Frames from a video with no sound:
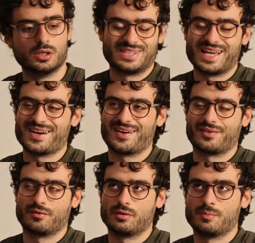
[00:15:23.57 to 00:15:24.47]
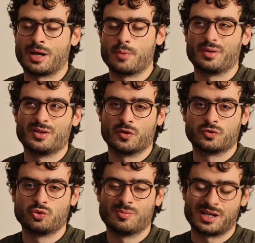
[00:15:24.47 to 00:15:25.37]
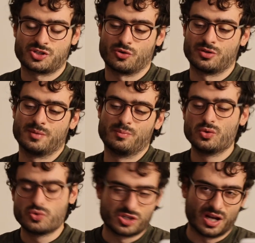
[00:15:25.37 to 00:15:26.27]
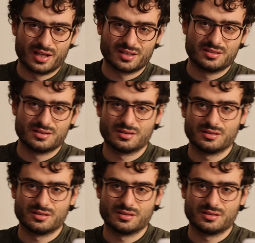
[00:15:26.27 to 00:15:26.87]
They are, in my opinion, too much on the blue side